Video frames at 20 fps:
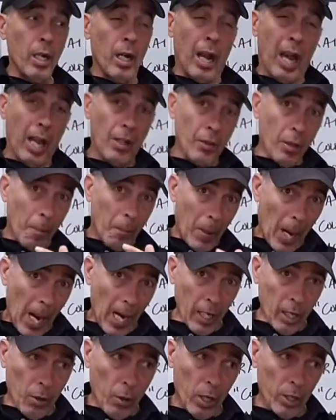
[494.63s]
and the
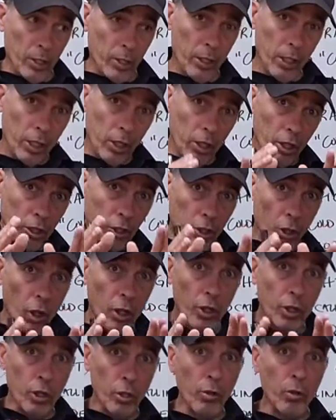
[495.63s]
buying question, it is your
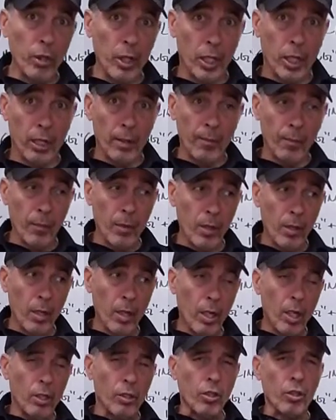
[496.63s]
duty
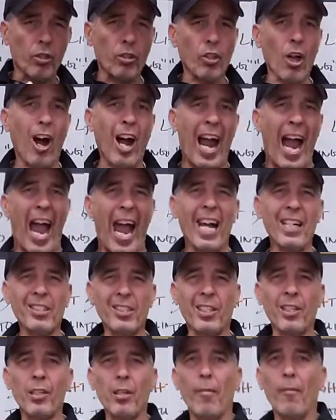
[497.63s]
to start
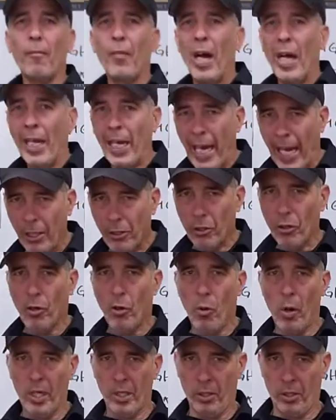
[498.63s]
asking them financial
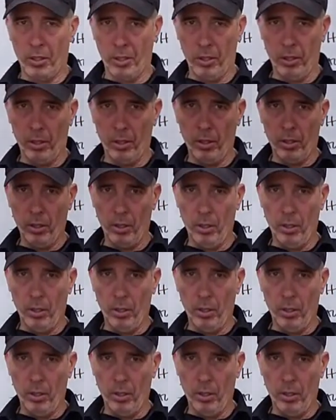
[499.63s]
questions.